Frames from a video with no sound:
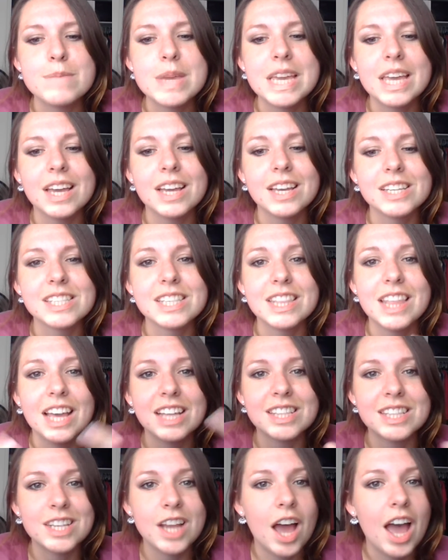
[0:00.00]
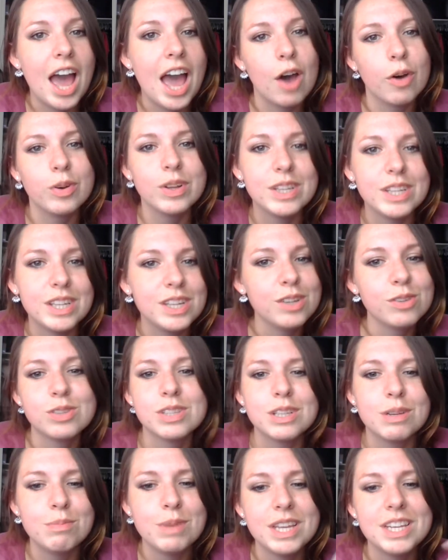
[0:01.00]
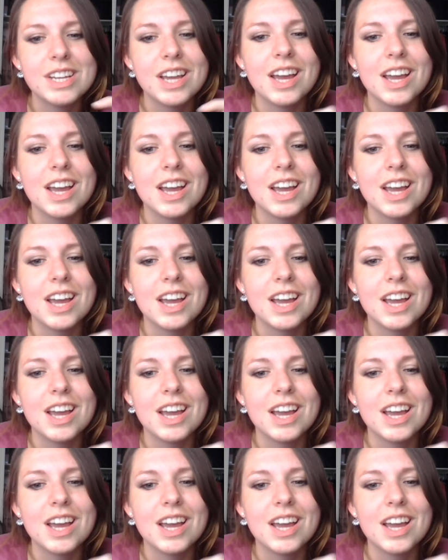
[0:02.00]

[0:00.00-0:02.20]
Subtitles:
because that's not how it used to be